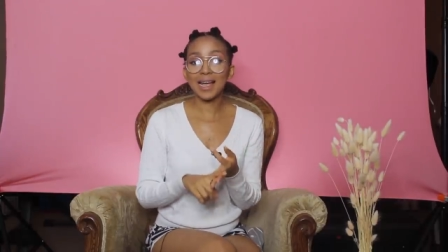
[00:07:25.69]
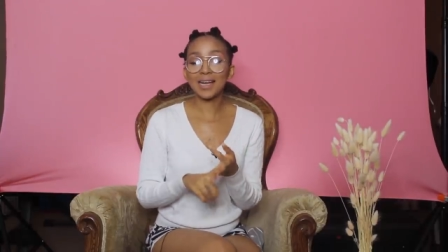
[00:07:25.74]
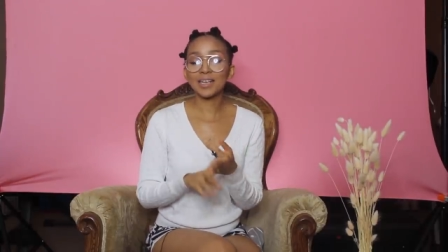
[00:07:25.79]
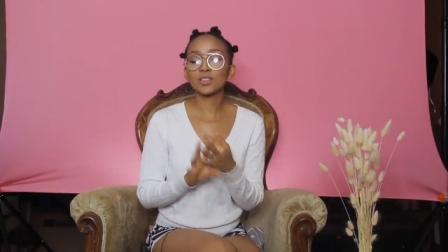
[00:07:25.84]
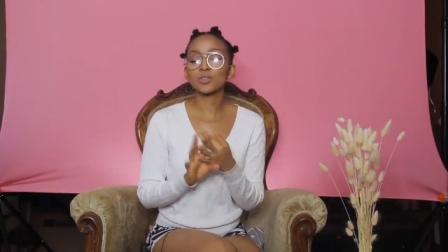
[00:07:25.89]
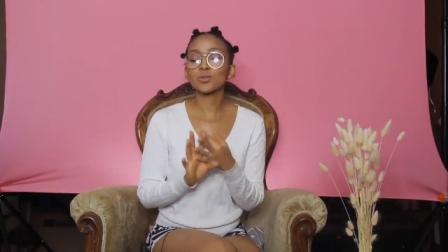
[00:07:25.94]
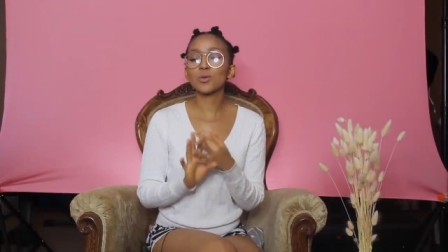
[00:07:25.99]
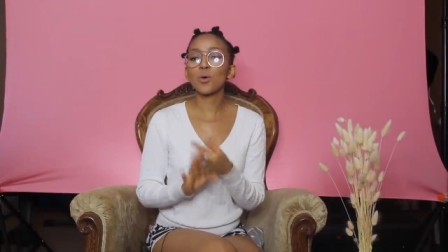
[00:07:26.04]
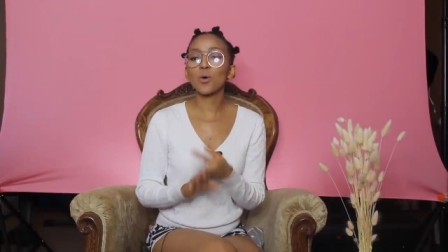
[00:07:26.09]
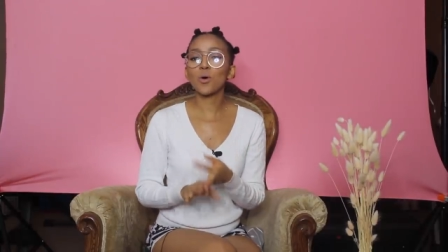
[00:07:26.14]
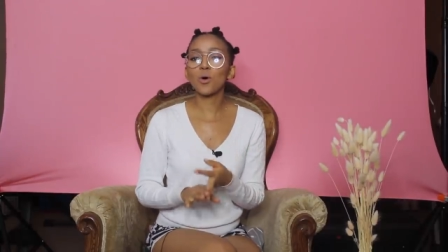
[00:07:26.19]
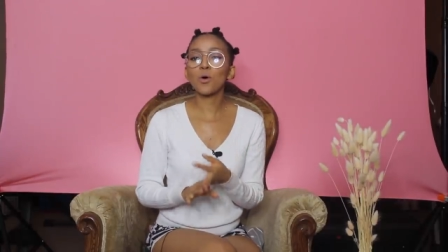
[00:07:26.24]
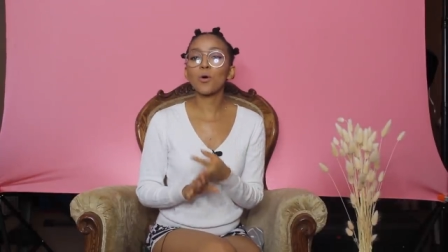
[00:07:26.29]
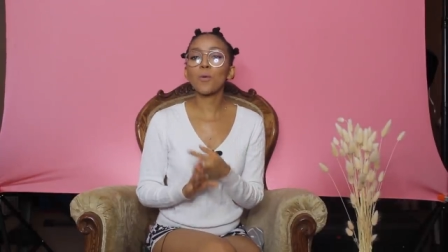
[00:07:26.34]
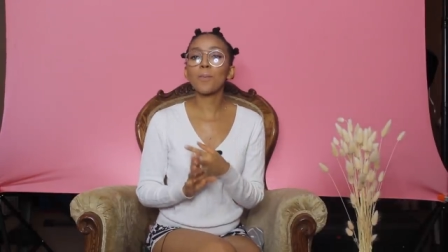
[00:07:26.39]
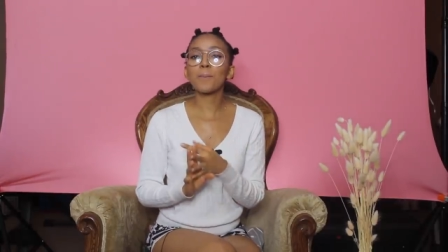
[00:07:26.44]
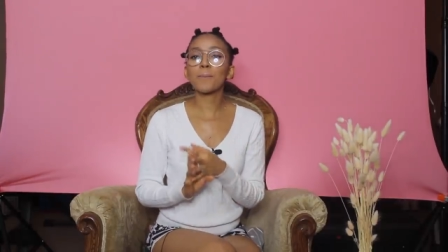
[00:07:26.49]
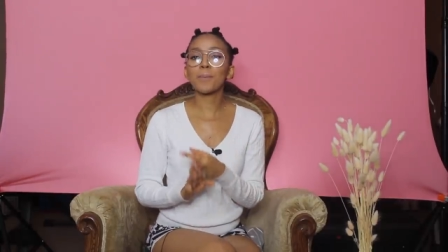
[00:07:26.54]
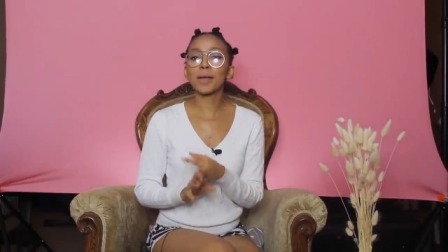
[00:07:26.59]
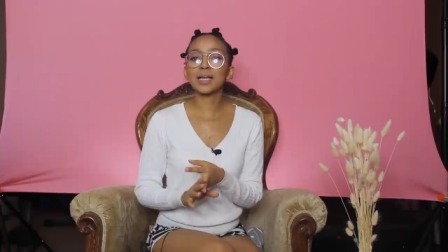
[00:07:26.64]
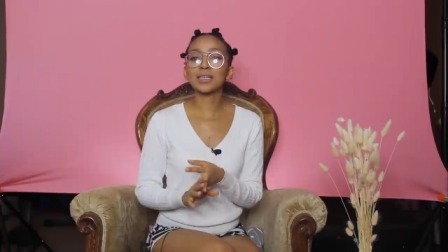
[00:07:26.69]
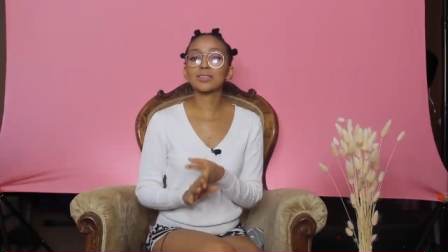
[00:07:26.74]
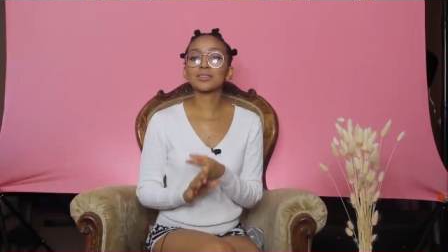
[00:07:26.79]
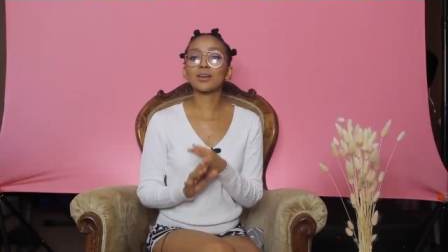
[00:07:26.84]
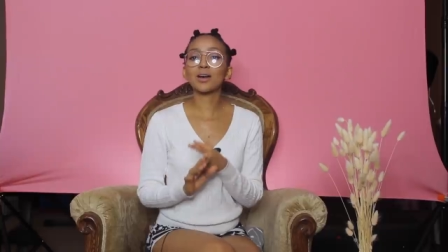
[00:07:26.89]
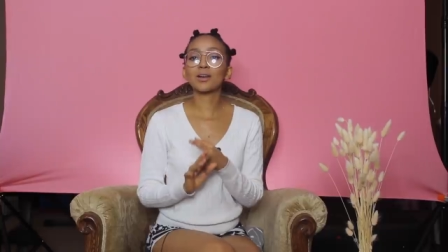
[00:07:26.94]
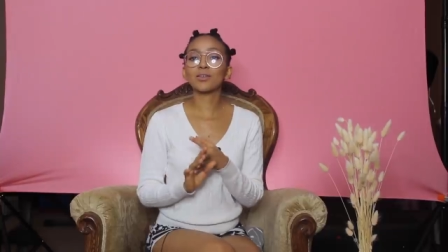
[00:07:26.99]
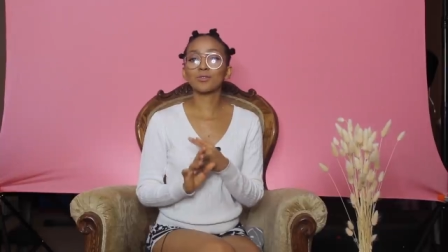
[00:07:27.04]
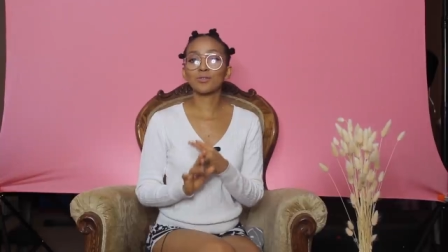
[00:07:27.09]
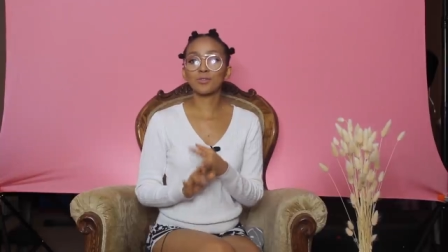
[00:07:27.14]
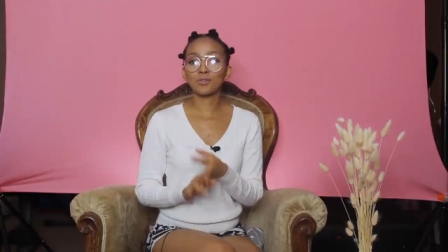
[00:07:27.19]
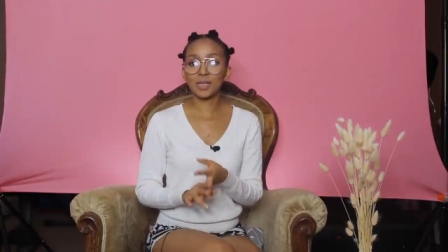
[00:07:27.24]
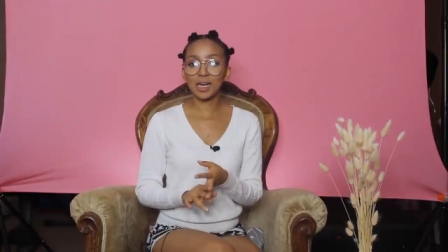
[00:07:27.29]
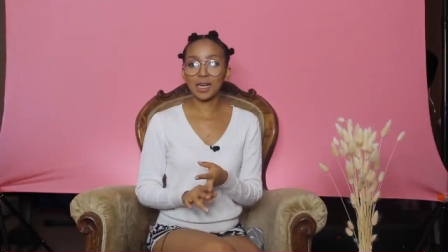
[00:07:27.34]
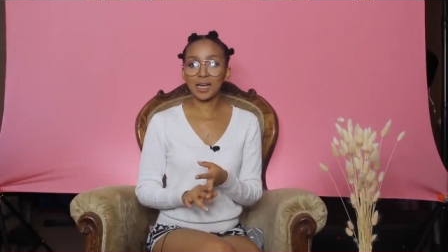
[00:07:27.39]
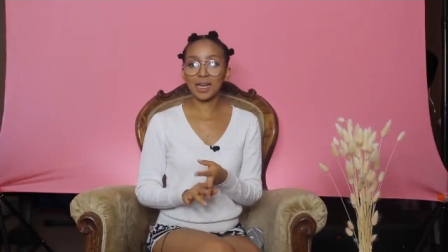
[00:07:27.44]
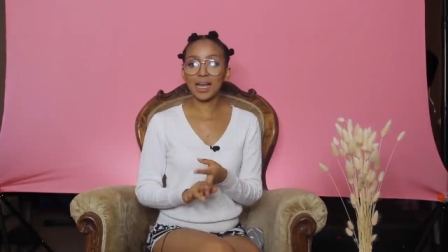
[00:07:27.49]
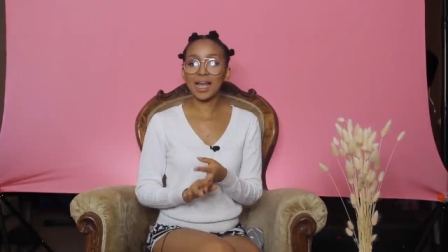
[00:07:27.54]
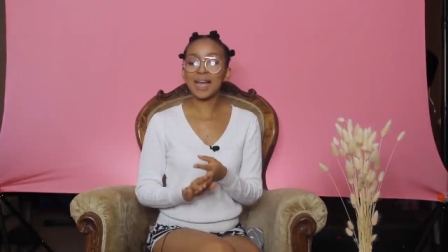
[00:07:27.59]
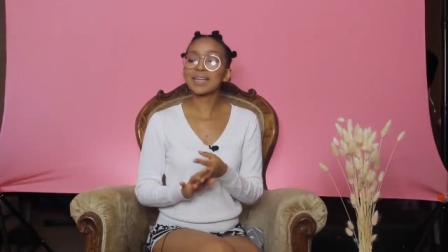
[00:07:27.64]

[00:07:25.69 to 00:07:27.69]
and it's all based on fear.